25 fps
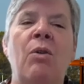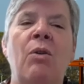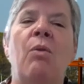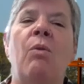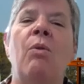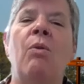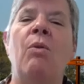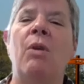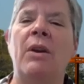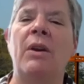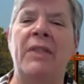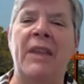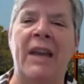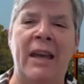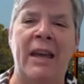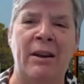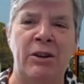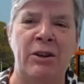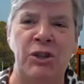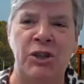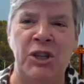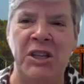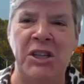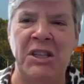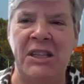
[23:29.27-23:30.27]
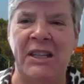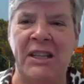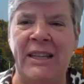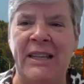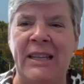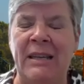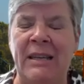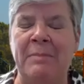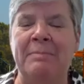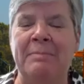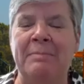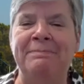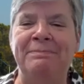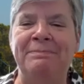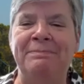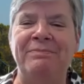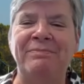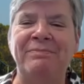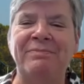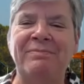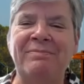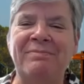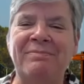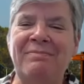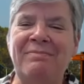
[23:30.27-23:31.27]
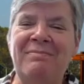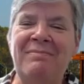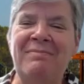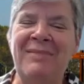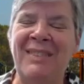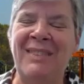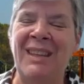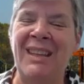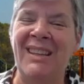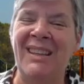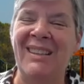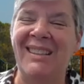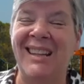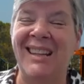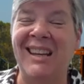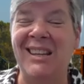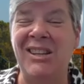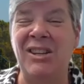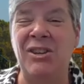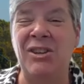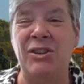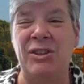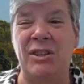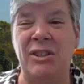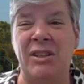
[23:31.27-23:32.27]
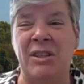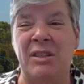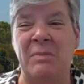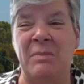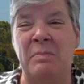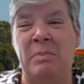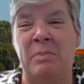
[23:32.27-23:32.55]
Or on the energy team, 10 years is